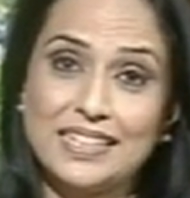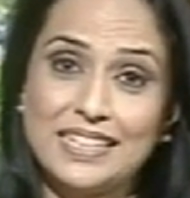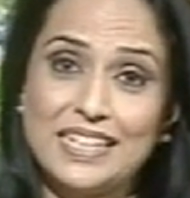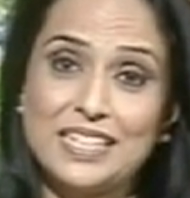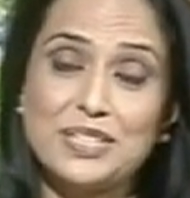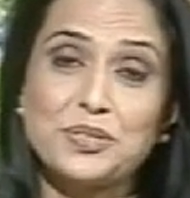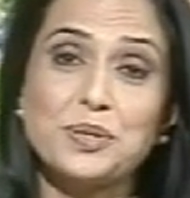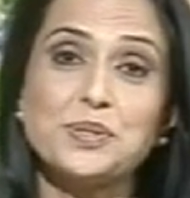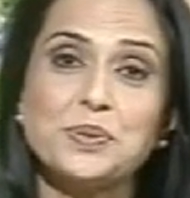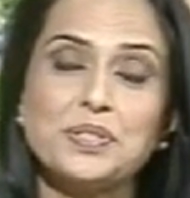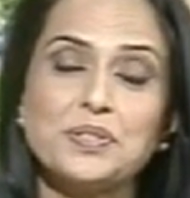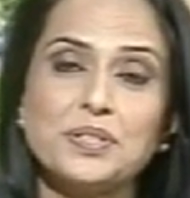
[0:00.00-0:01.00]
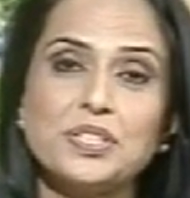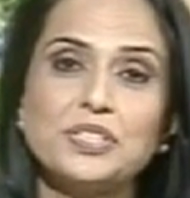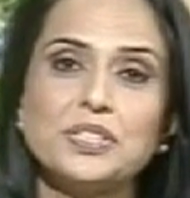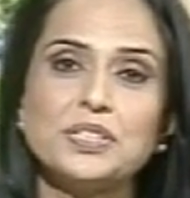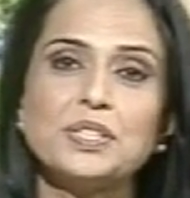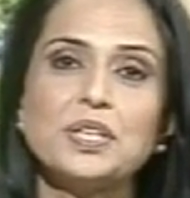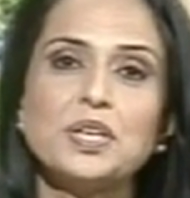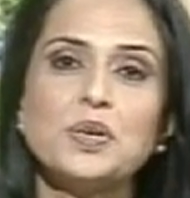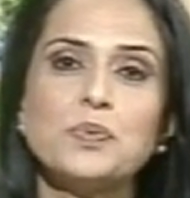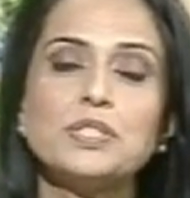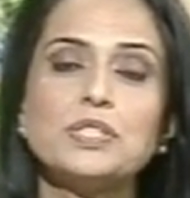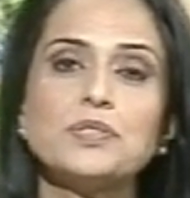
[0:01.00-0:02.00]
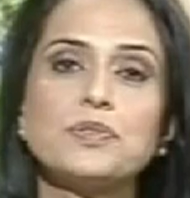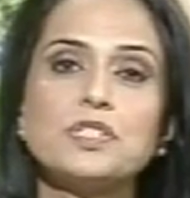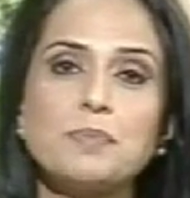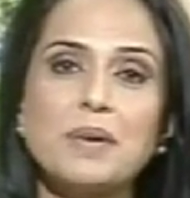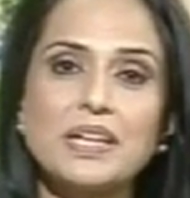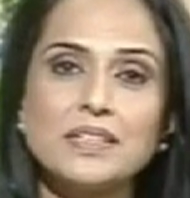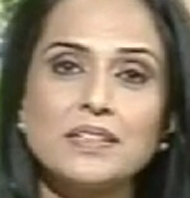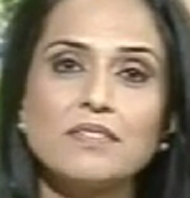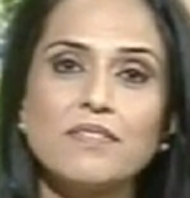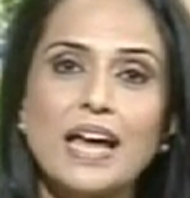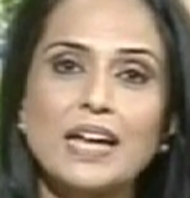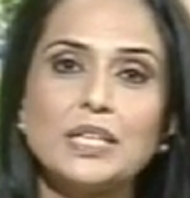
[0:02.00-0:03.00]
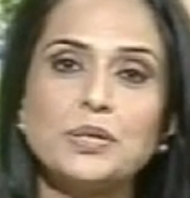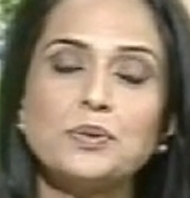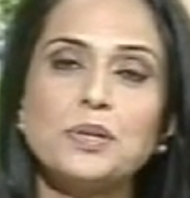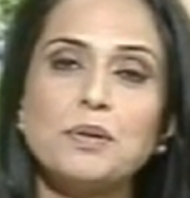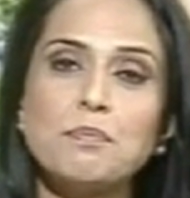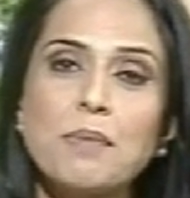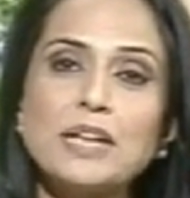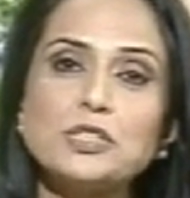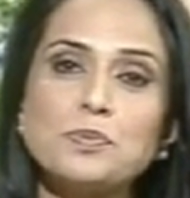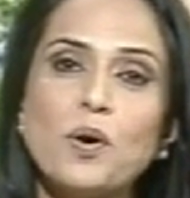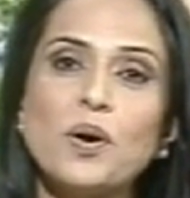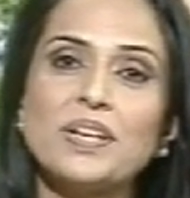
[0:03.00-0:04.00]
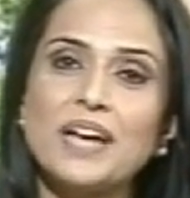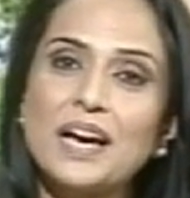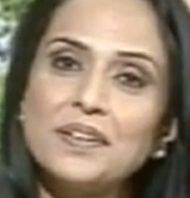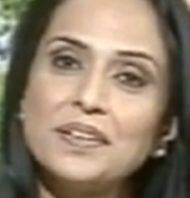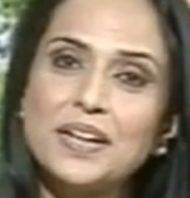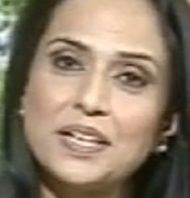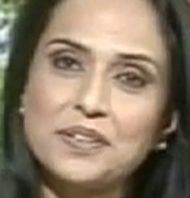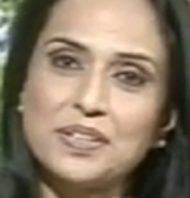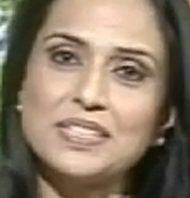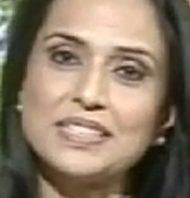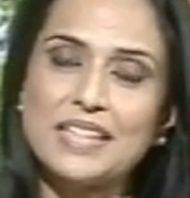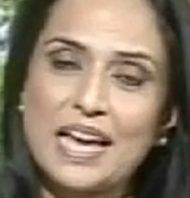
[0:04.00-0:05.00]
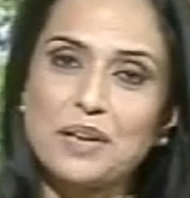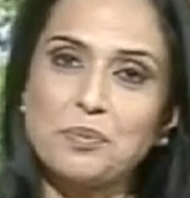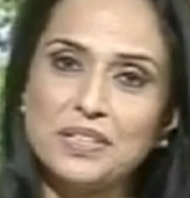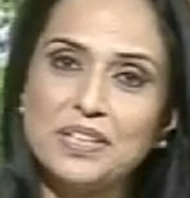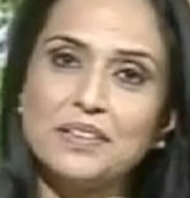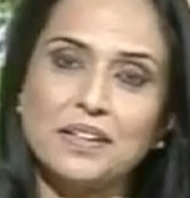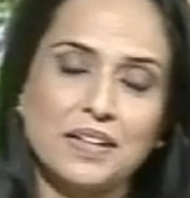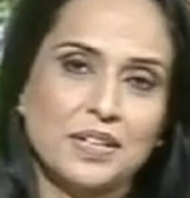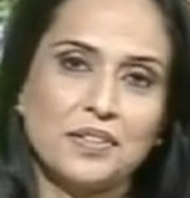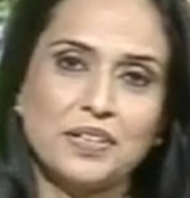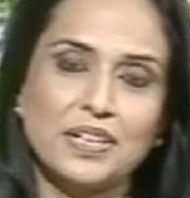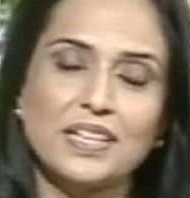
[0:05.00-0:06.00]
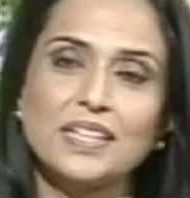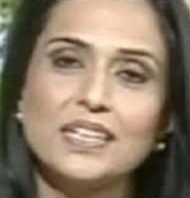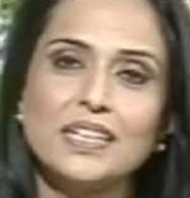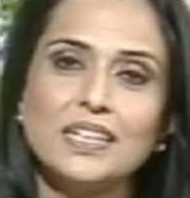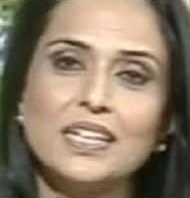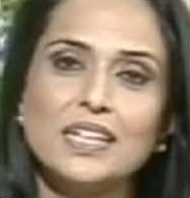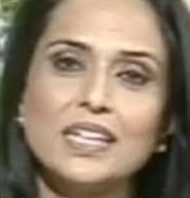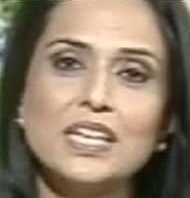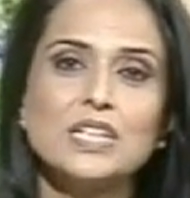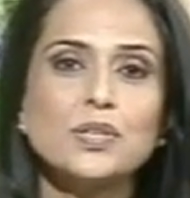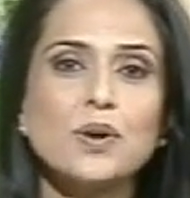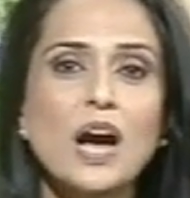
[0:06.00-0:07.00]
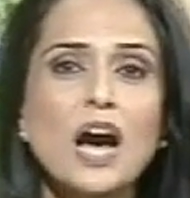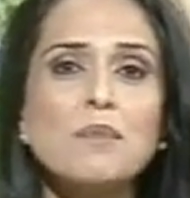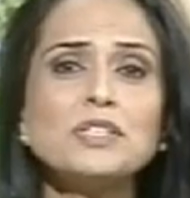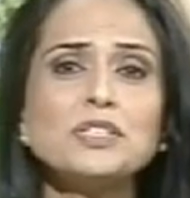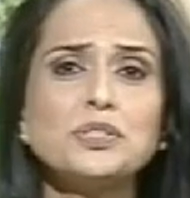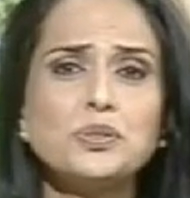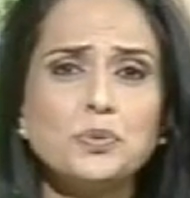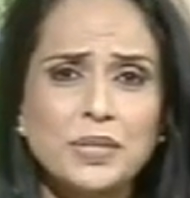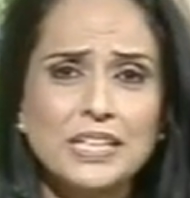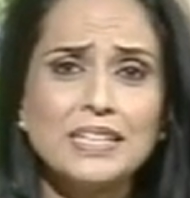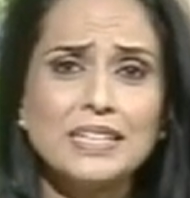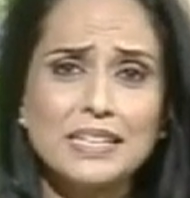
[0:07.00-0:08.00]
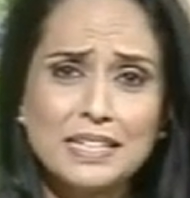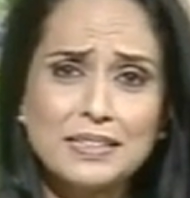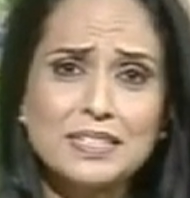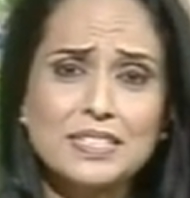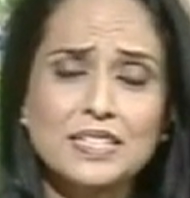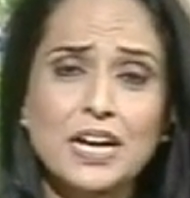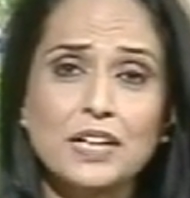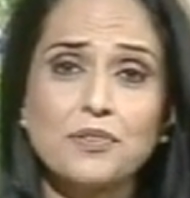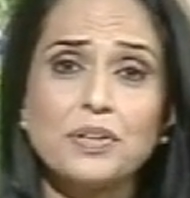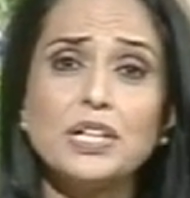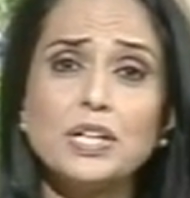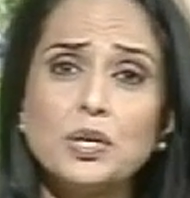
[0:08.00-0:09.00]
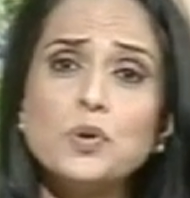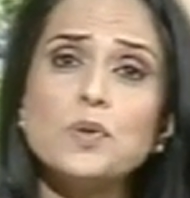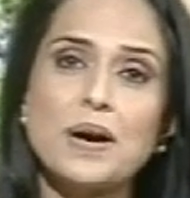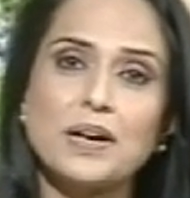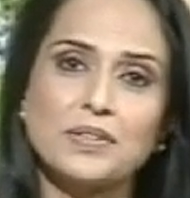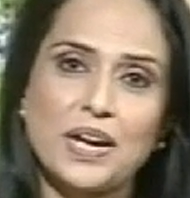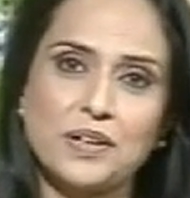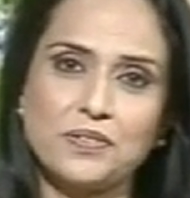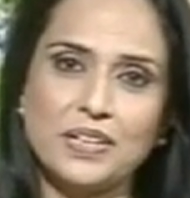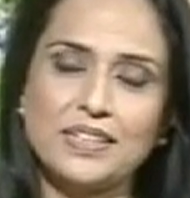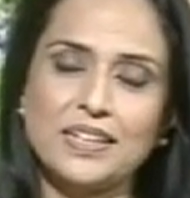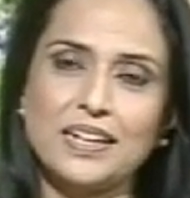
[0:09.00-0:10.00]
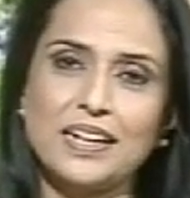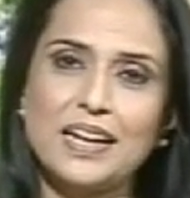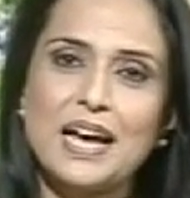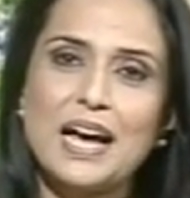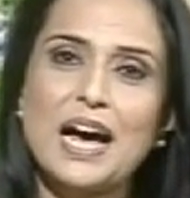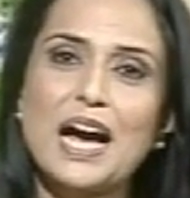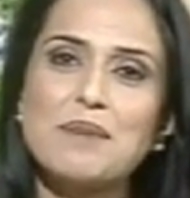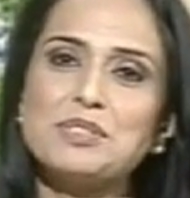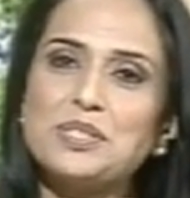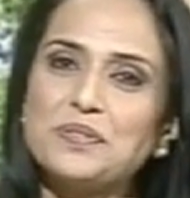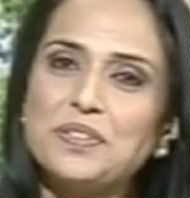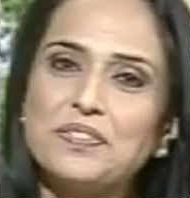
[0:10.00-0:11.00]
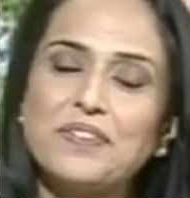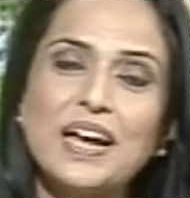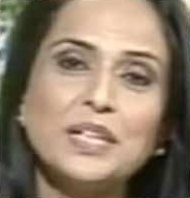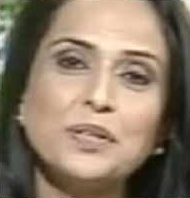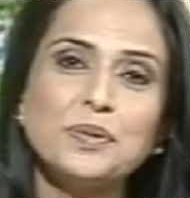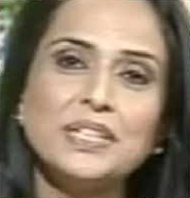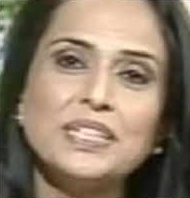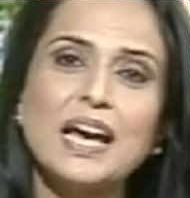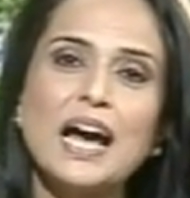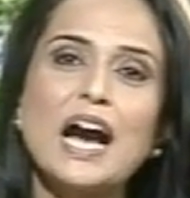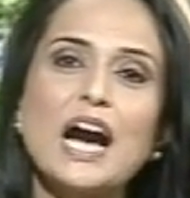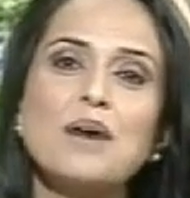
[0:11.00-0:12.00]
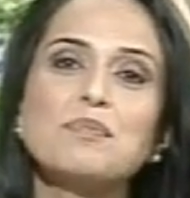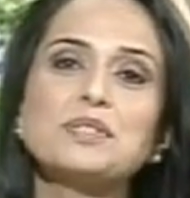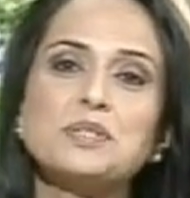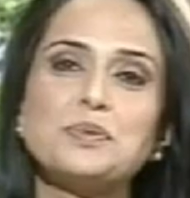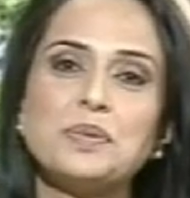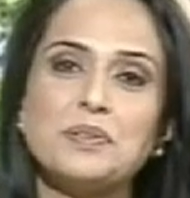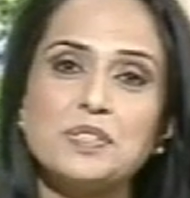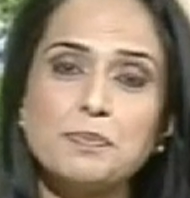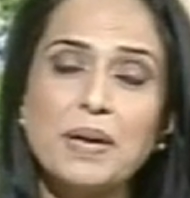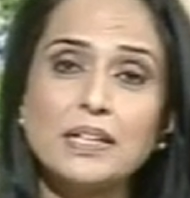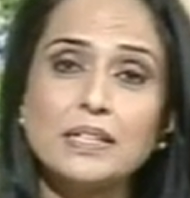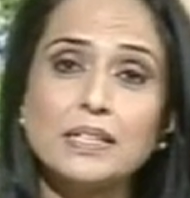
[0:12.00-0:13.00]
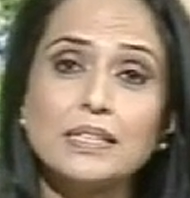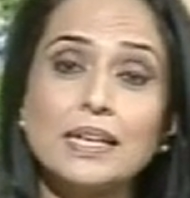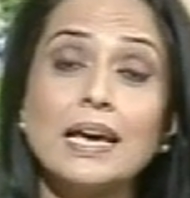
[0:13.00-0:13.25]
It is also a tradition which is respected and valued much more in other countries than within the country. So how much do we in this country know about Ayurveda? How much do we value it? How much do we respect it?